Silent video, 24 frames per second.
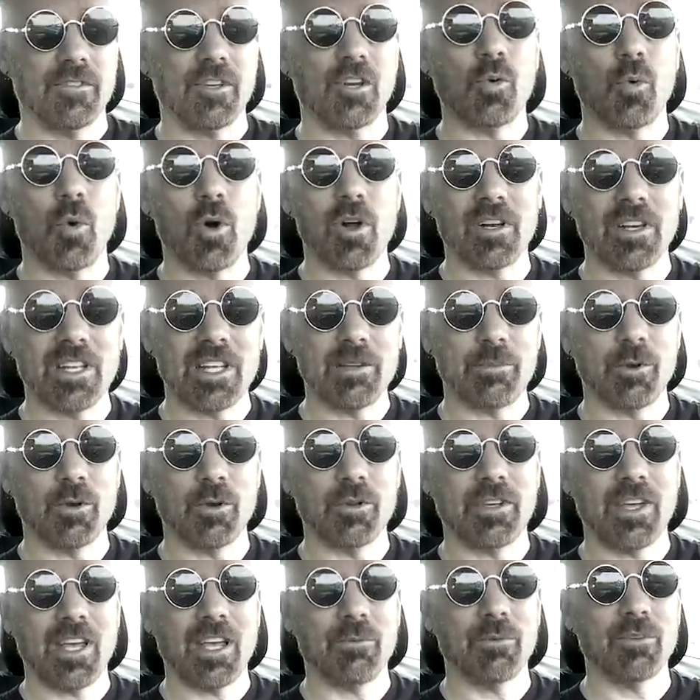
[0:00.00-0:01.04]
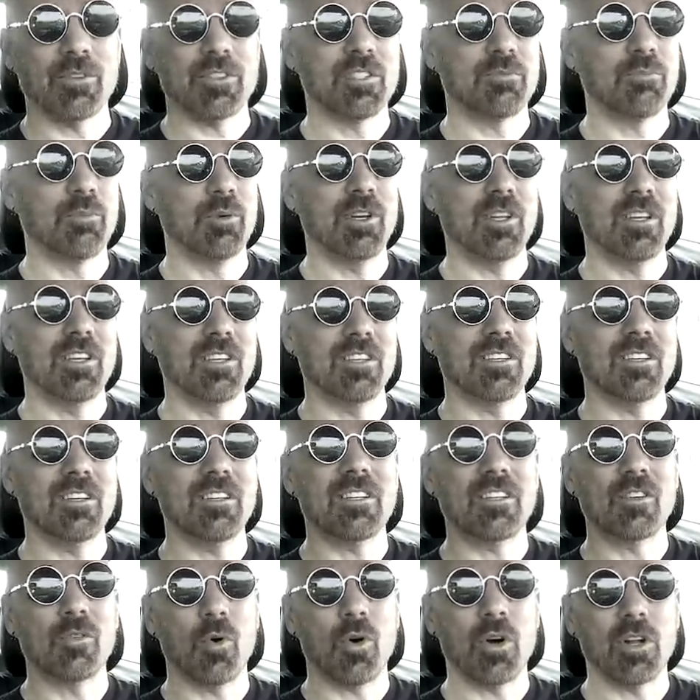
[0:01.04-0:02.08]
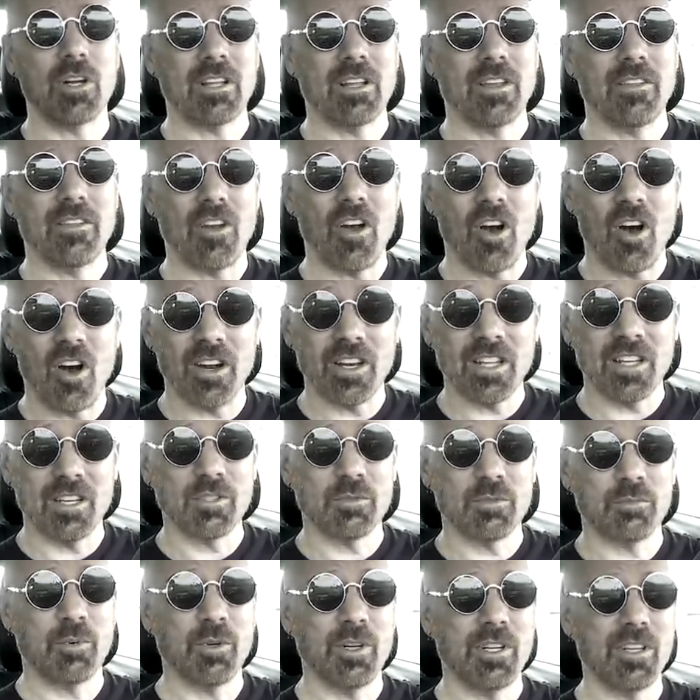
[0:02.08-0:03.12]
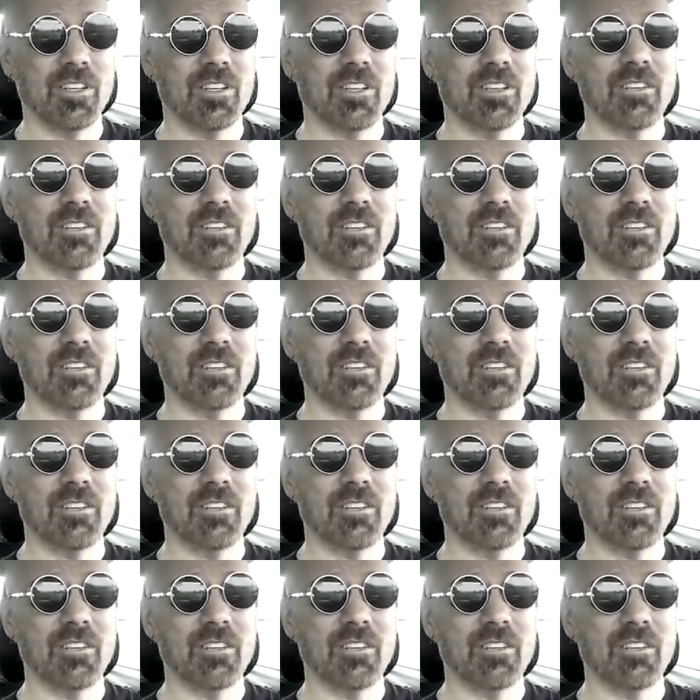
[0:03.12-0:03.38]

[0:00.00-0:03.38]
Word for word: Quality of both cameras is pretty good. The quality of the audio is pretty good.